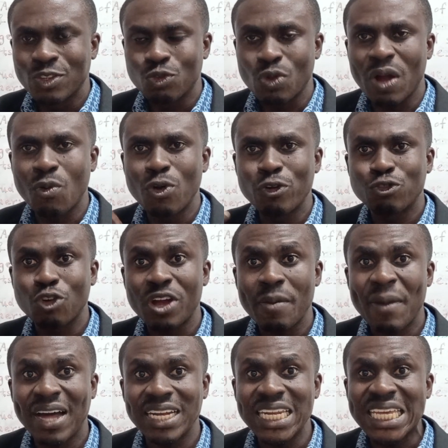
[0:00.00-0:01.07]
So you are going to talk
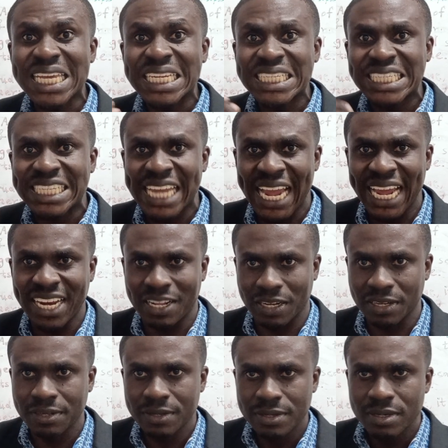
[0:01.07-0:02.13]
about the internal
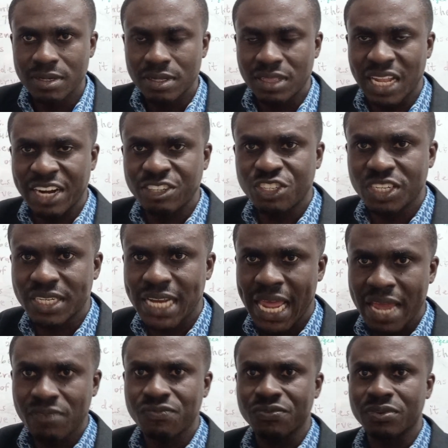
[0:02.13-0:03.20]
laryngeal
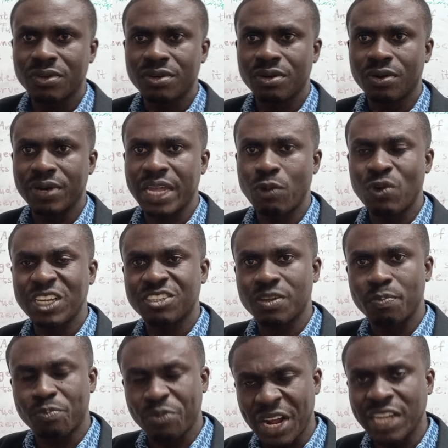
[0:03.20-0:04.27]
nerve, okay, where is
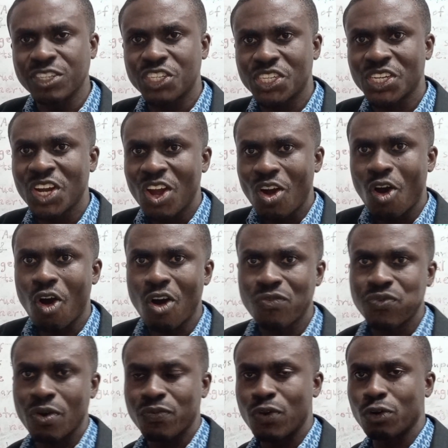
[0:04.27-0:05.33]
a branch
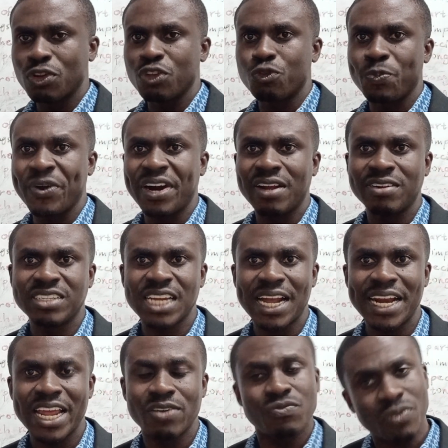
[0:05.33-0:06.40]
of course, the superior
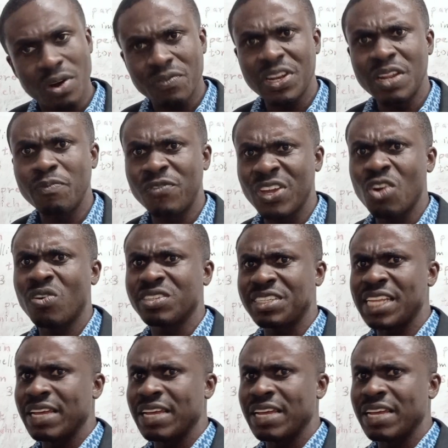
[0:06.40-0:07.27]
laryngeal nerve of the vagus